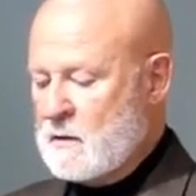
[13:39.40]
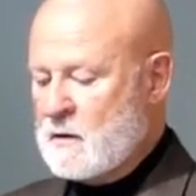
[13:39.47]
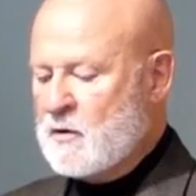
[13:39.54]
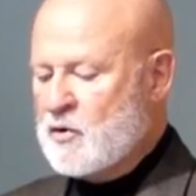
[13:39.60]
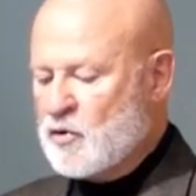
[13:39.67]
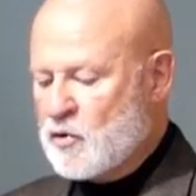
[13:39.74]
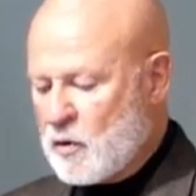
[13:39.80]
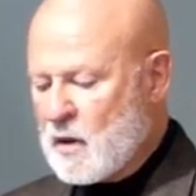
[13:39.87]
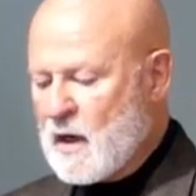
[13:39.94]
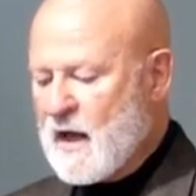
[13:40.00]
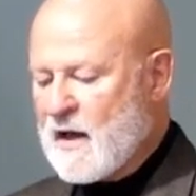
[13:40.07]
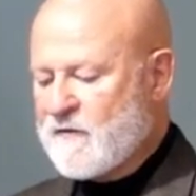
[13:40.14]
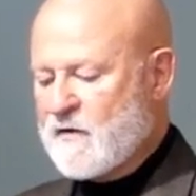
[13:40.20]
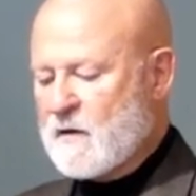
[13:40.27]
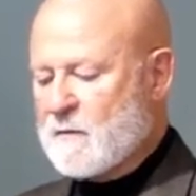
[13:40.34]
Your
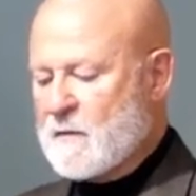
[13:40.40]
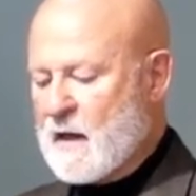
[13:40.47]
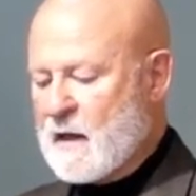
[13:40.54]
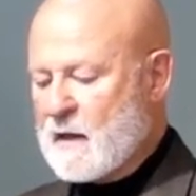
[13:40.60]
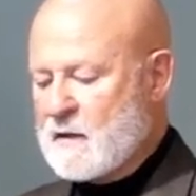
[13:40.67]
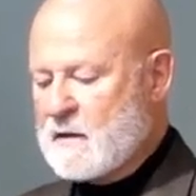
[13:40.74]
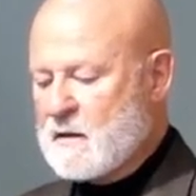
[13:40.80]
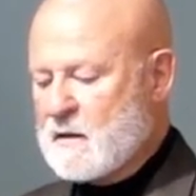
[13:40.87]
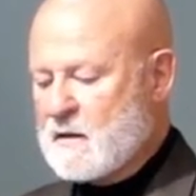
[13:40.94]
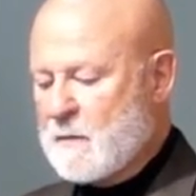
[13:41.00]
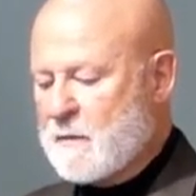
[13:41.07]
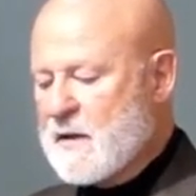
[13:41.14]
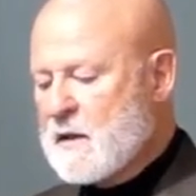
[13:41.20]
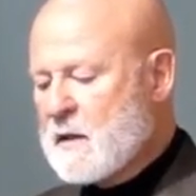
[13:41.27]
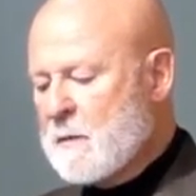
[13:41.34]
life and mind
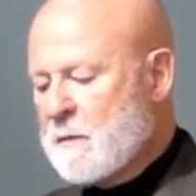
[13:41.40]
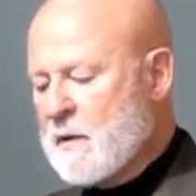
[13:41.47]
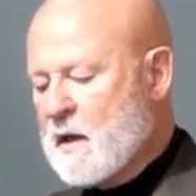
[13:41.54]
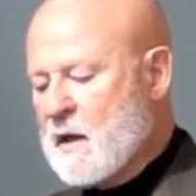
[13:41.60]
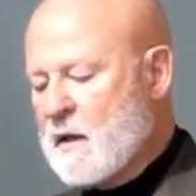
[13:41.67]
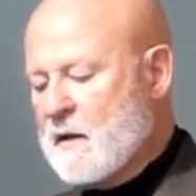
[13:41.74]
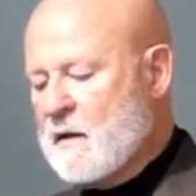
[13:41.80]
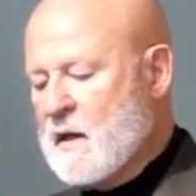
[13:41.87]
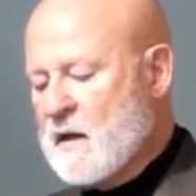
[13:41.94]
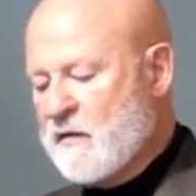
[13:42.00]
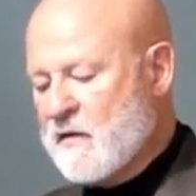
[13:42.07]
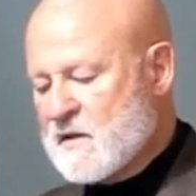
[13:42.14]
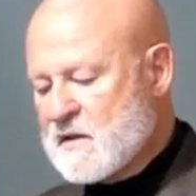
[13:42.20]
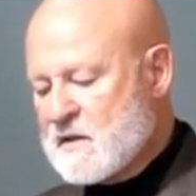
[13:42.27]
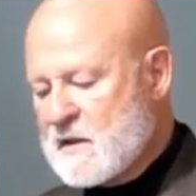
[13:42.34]
depend upon
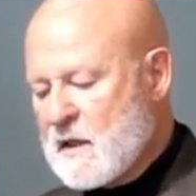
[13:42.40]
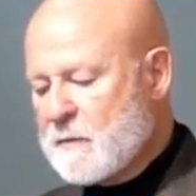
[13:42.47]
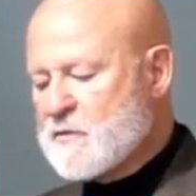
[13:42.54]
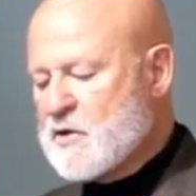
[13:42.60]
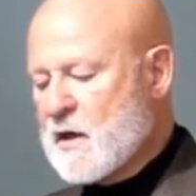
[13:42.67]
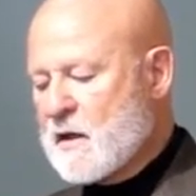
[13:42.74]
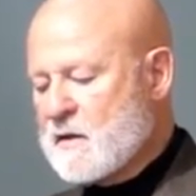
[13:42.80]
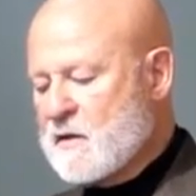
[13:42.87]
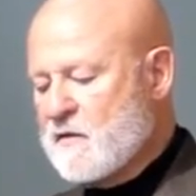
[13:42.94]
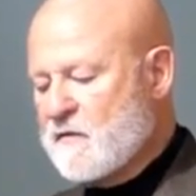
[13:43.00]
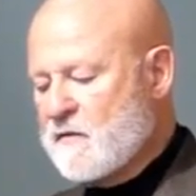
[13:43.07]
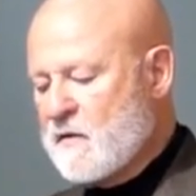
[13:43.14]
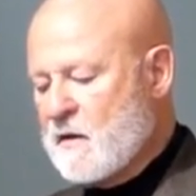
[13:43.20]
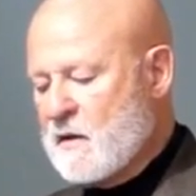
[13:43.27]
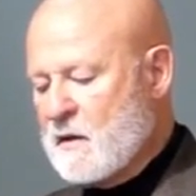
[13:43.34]
the
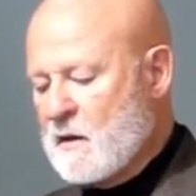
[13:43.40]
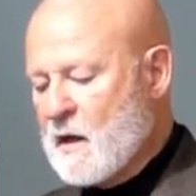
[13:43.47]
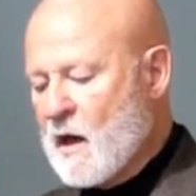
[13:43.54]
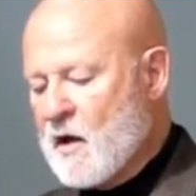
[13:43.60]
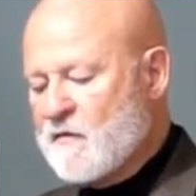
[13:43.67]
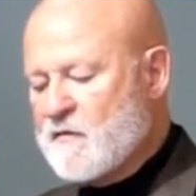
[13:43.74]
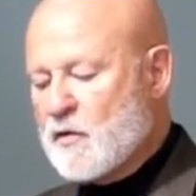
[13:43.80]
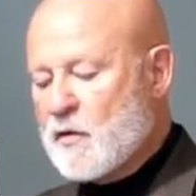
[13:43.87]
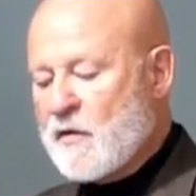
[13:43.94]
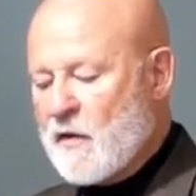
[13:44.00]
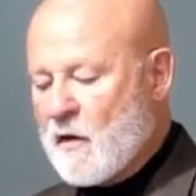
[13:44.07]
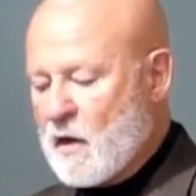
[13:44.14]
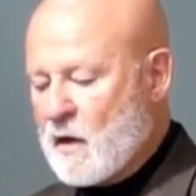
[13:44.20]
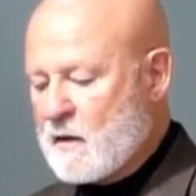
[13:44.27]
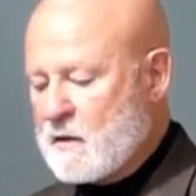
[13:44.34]
subjective of your
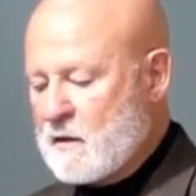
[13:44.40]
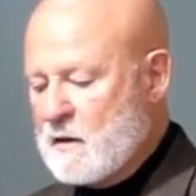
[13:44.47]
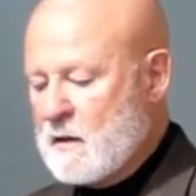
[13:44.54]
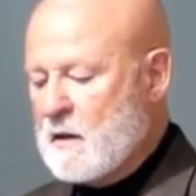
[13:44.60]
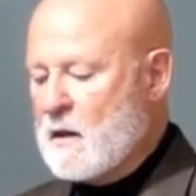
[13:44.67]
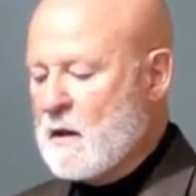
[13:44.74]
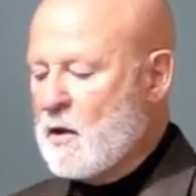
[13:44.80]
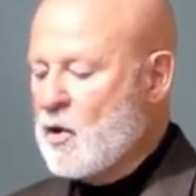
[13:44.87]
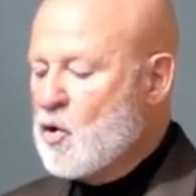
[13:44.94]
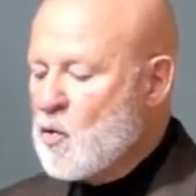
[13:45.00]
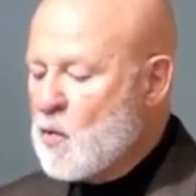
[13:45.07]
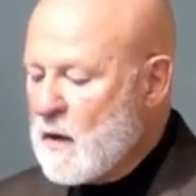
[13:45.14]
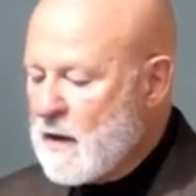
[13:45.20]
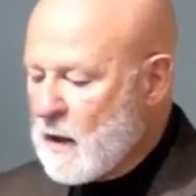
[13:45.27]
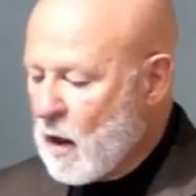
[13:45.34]
thought. Who
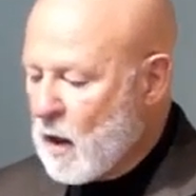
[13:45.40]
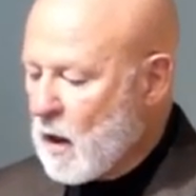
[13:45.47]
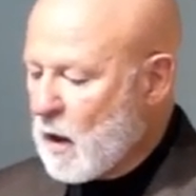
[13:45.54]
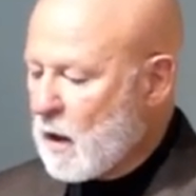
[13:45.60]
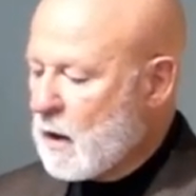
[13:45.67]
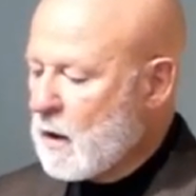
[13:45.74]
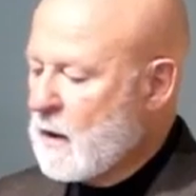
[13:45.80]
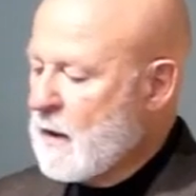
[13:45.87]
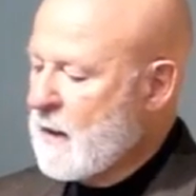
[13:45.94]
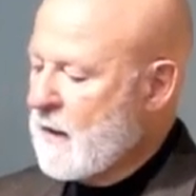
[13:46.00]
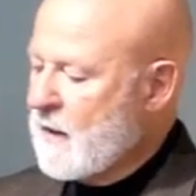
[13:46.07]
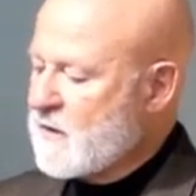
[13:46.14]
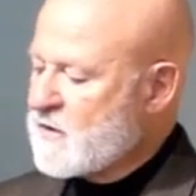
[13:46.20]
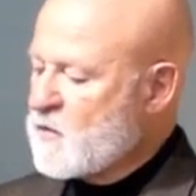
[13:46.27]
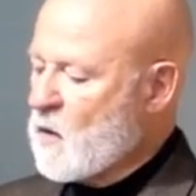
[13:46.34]
we are,
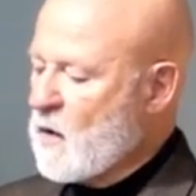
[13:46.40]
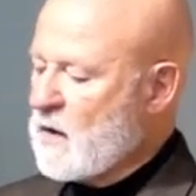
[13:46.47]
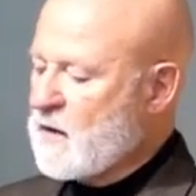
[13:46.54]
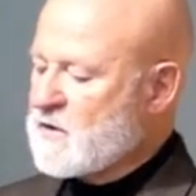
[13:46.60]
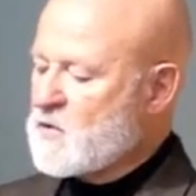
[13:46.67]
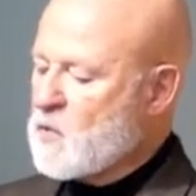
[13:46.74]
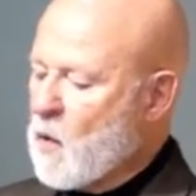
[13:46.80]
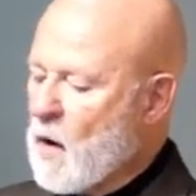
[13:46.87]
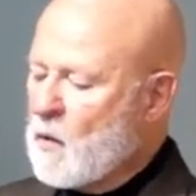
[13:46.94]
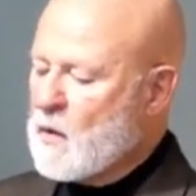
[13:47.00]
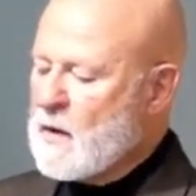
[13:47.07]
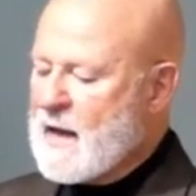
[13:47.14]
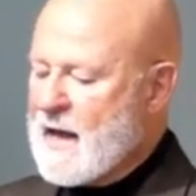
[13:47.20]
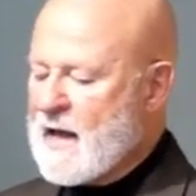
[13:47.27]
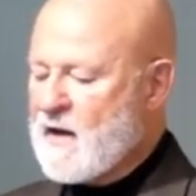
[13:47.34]
as well as what
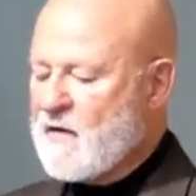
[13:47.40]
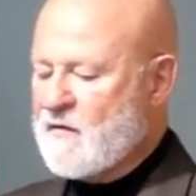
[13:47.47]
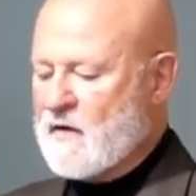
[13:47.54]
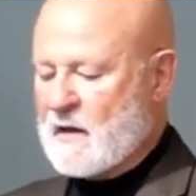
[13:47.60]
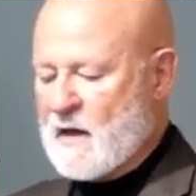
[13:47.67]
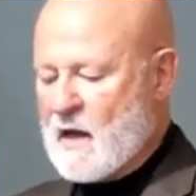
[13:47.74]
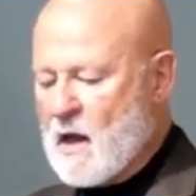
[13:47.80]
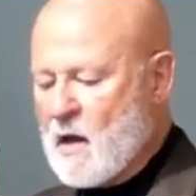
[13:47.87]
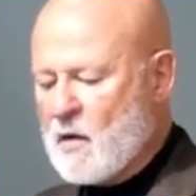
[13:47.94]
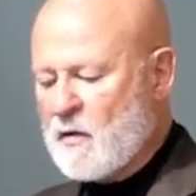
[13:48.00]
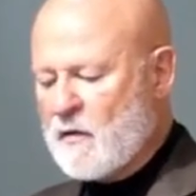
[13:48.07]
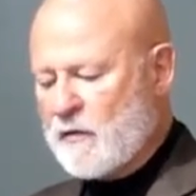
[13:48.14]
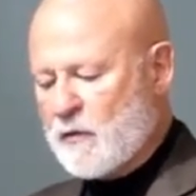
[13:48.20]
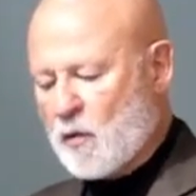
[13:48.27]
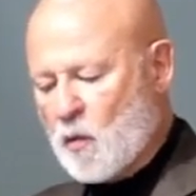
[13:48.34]
we have in
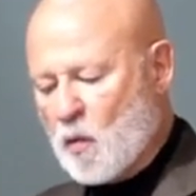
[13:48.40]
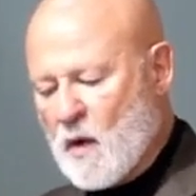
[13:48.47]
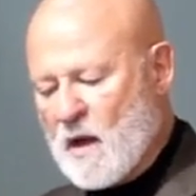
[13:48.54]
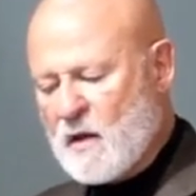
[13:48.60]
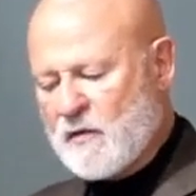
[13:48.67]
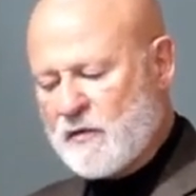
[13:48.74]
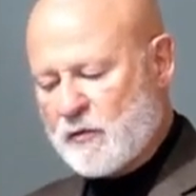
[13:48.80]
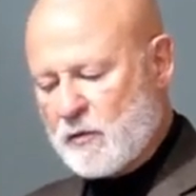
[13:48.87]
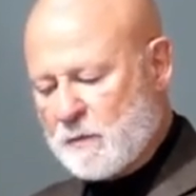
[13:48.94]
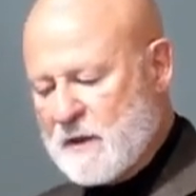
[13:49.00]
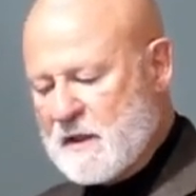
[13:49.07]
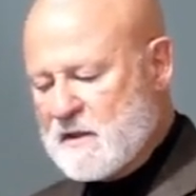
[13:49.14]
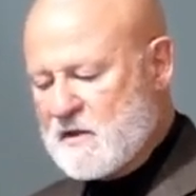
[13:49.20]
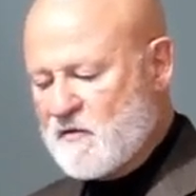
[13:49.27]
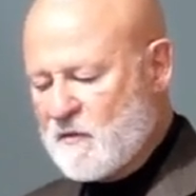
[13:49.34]
health or wealth or
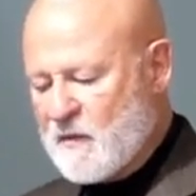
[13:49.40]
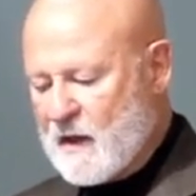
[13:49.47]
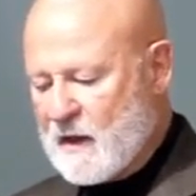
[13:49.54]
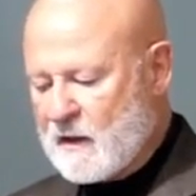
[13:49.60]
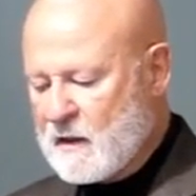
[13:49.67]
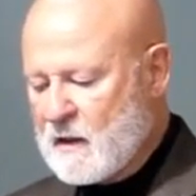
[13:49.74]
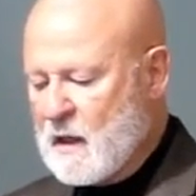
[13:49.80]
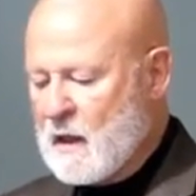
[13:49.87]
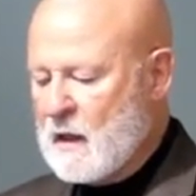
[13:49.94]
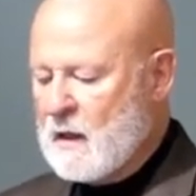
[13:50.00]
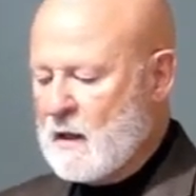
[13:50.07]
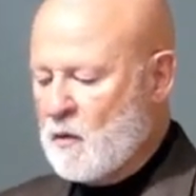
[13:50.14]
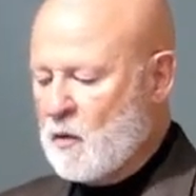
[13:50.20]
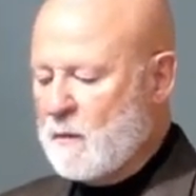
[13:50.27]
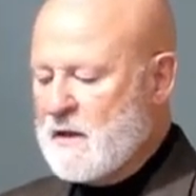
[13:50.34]
peace of mind,
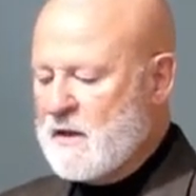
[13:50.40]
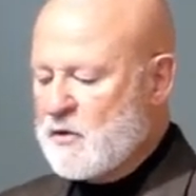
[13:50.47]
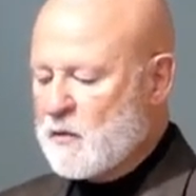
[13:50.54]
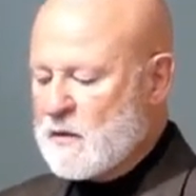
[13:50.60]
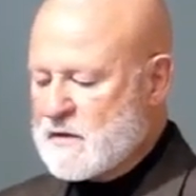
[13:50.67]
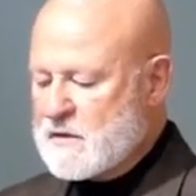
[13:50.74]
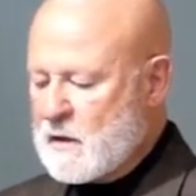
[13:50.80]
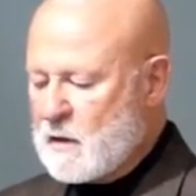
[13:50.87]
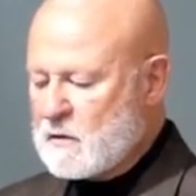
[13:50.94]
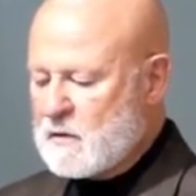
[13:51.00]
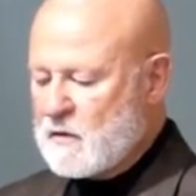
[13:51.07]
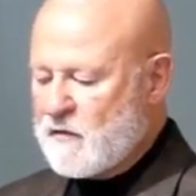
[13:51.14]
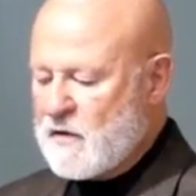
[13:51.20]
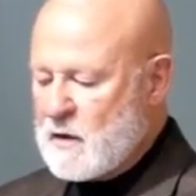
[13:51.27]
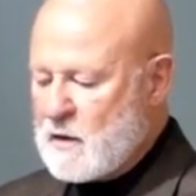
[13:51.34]
will be the result
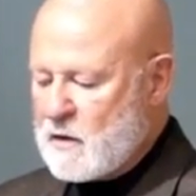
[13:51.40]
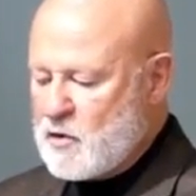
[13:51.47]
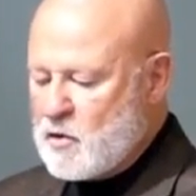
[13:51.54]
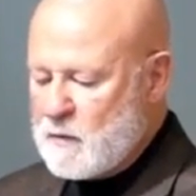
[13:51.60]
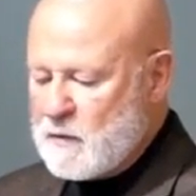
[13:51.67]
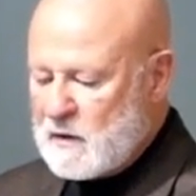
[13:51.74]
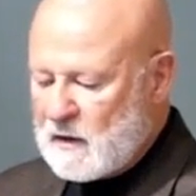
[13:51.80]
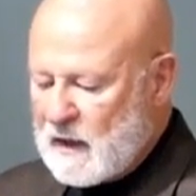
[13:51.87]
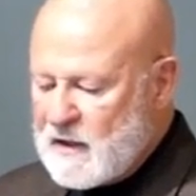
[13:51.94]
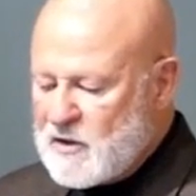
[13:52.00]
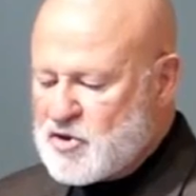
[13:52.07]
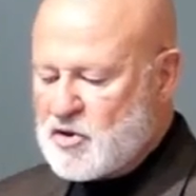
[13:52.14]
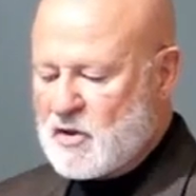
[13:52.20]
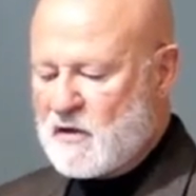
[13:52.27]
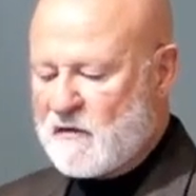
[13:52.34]
of the
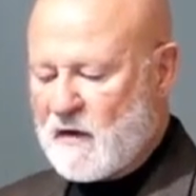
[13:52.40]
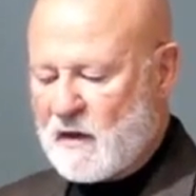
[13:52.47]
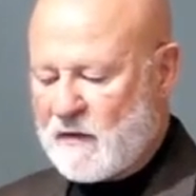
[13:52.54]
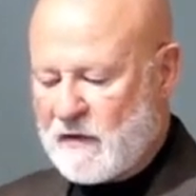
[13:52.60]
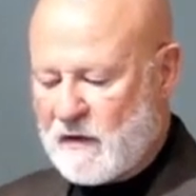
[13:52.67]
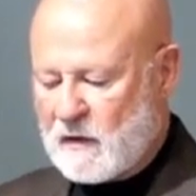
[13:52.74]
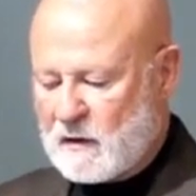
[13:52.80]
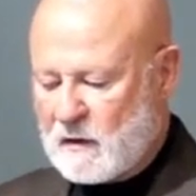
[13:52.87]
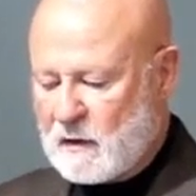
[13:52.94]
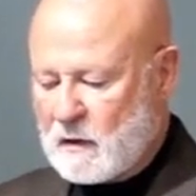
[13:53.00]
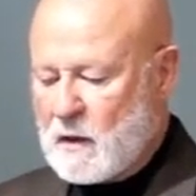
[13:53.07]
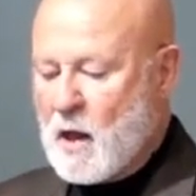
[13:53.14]
accumulation of our thinking.